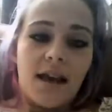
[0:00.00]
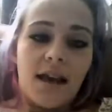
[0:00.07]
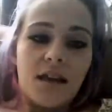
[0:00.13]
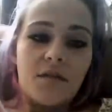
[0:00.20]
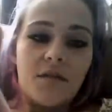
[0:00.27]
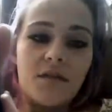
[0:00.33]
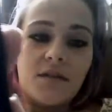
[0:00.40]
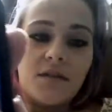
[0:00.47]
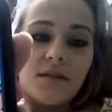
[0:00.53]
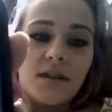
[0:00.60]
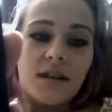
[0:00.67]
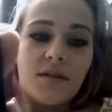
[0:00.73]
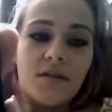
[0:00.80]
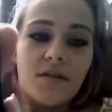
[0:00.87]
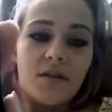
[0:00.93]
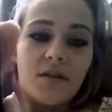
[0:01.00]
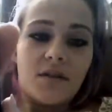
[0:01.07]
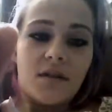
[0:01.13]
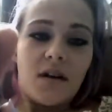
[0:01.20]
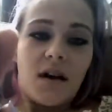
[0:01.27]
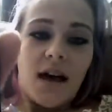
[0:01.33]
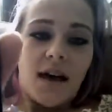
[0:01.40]
if you
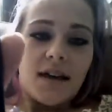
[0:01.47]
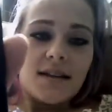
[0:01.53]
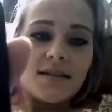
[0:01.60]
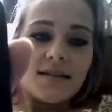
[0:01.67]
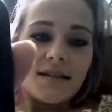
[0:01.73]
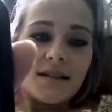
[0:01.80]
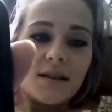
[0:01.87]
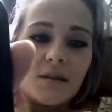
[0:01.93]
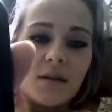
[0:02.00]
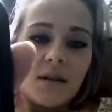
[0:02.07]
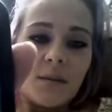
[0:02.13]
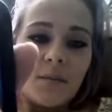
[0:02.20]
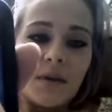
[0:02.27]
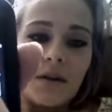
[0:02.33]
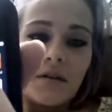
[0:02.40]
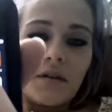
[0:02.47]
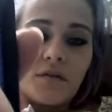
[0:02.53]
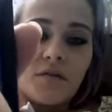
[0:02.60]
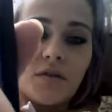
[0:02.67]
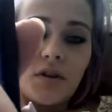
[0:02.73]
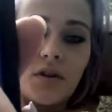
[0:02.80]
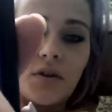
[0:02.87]
it's in mirror
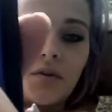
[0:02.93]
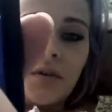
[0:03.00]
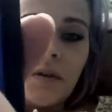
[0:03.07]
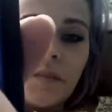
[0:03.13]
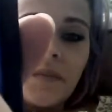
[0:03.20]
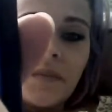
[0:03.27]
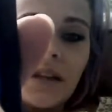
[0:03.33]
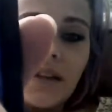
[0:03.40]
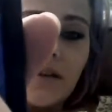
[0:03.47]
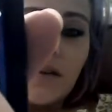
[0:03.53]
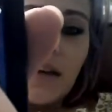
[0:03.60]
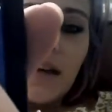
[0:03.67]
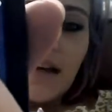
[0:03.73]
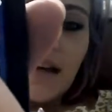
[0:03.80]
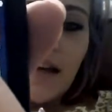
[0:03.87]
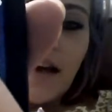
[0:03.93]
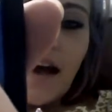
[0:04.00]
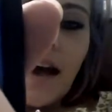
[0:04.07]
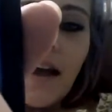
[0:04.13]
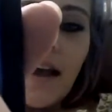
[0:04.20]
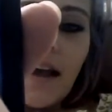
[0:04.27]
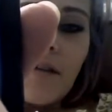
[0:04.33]
view. You hear
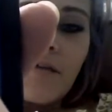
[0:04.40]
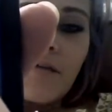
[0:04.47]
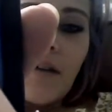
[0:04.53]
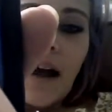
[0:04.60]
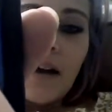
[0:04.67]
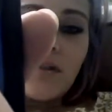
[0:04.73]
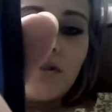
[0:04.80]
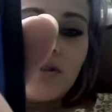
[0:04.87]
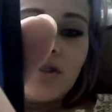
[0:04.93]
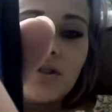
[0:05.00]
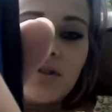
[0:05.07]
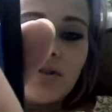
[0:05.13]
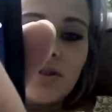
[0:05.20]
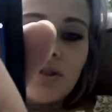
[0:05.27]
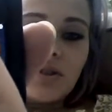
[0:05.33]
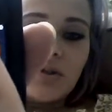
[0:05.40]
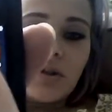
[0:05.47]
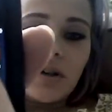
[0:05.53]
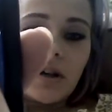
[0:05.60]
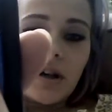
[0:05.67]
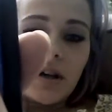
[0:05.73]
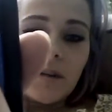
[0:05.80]
I have found 2
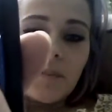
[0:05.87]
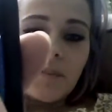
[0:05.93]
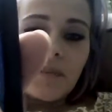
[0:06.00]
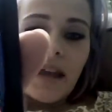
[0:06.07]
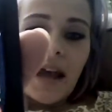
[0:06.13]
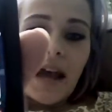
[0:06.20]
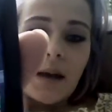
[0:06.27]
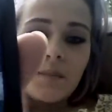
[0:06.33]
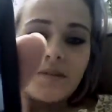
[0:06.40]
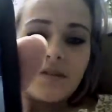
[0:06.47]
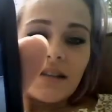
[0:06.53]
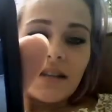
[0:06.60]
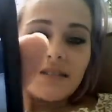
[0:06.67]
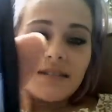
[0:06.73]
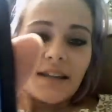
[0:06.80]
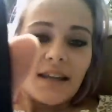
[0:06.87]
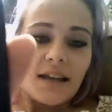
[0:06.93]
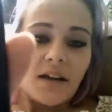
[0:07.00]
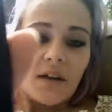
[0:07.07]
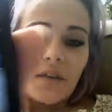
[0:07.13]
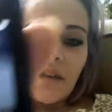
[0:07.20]
snooker apps. Let's click